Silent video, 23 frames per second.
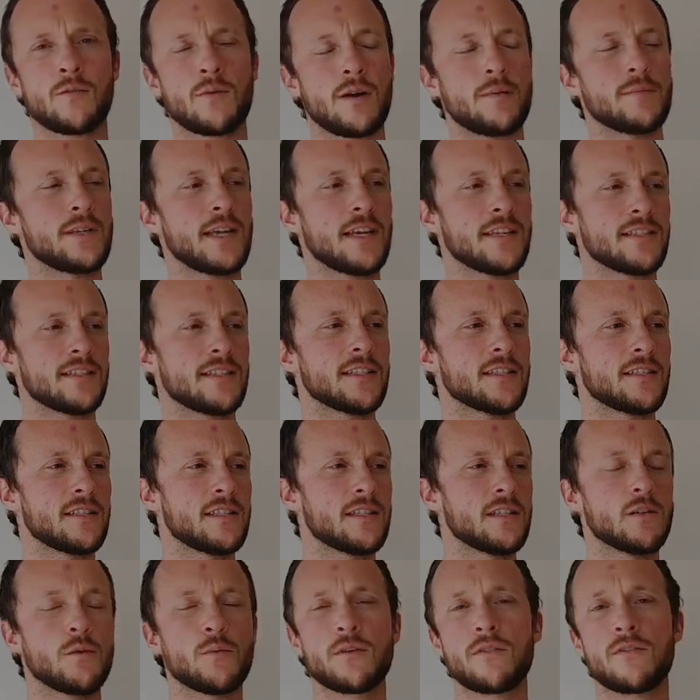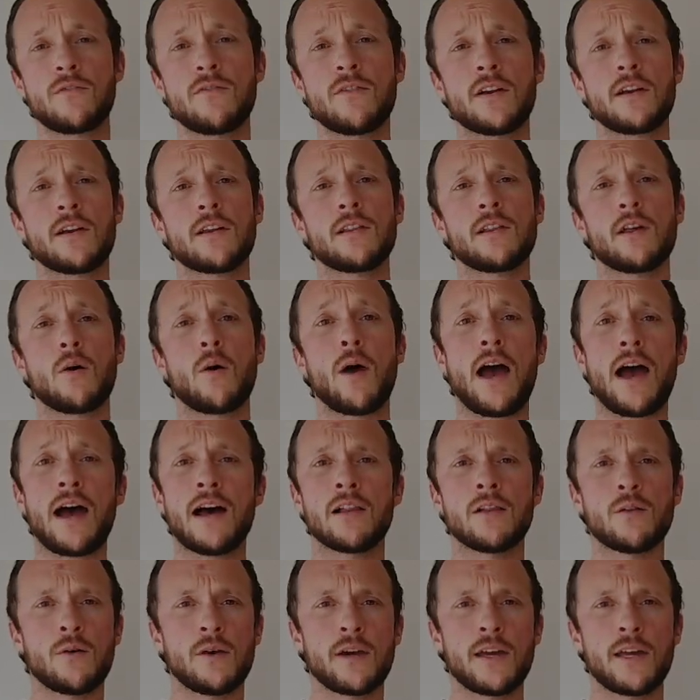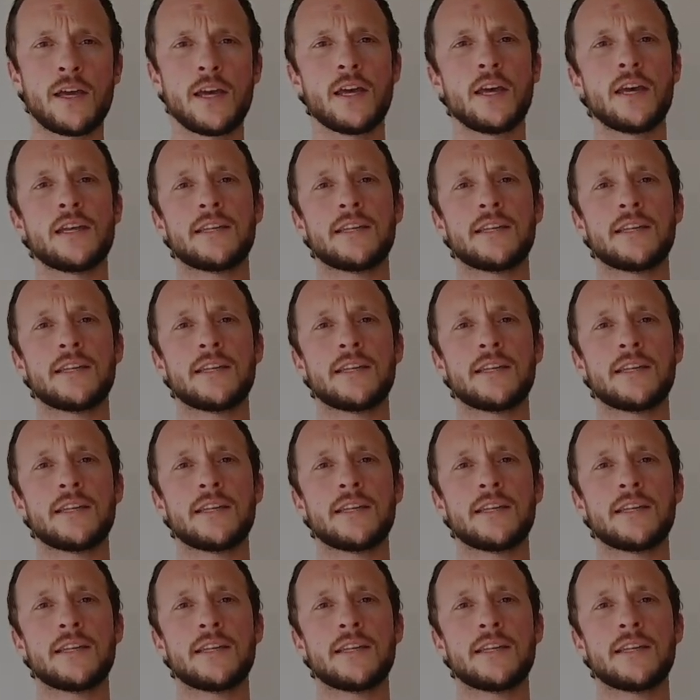where I'm testing steel with very low alloy